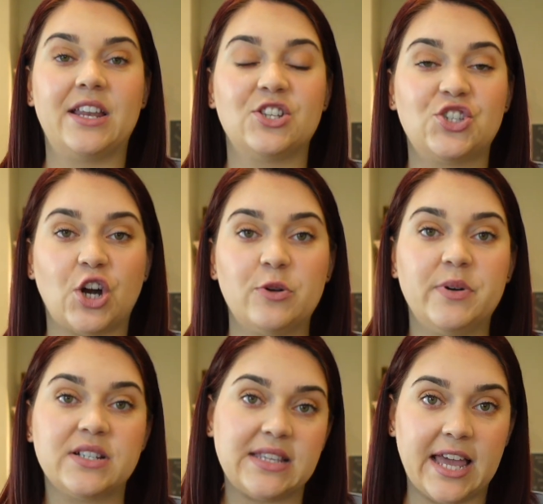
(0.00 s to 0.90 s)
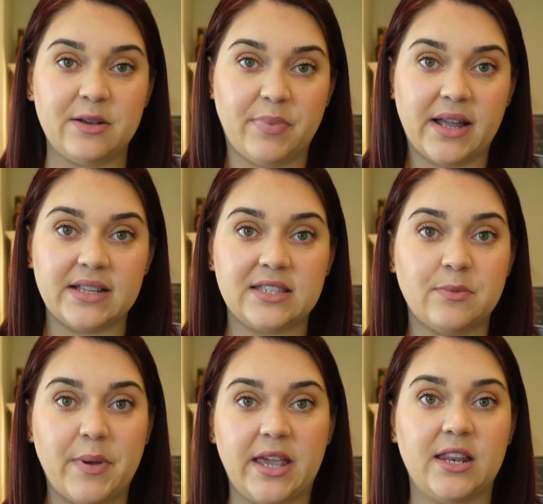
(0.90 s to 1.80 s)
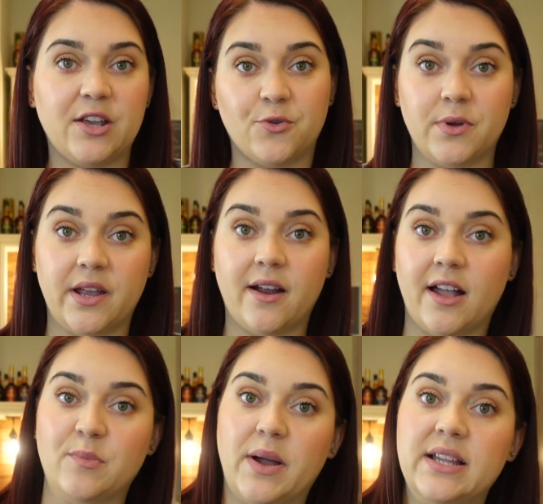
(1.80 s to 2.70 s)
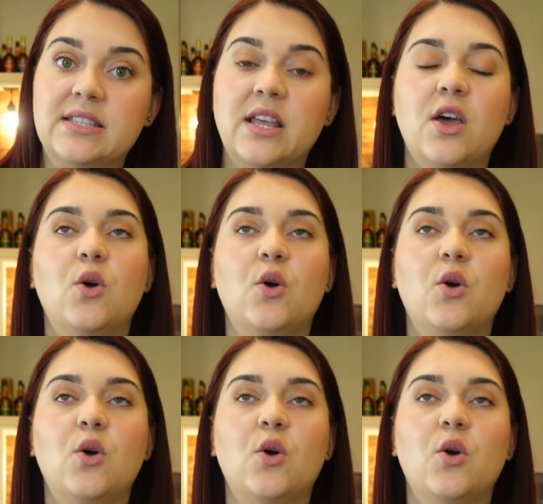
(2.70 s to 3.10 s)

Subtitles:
Starbucks egg bites, the bacon and Gruyere egg bites,